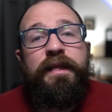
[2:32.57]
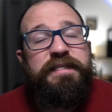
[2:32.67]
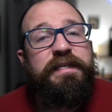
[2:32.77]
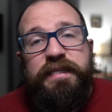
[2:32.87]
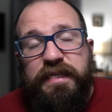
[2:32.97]
let's
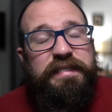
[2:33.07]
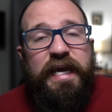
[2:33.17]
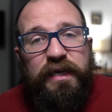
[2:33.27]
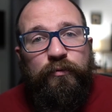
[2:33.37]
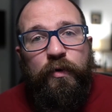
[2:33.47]
get to the
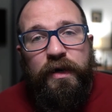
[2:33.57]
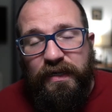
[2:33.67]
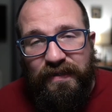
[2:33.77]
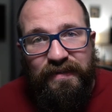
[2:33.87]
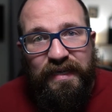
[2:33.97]
second run
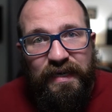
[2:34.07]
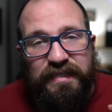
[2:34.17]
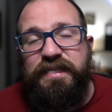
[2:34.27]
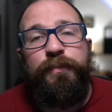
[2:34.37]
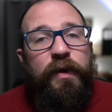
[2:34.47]
in the
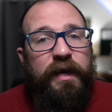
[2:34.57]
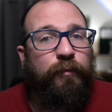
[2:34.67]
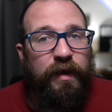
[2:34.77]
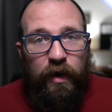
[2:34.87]
simple air raid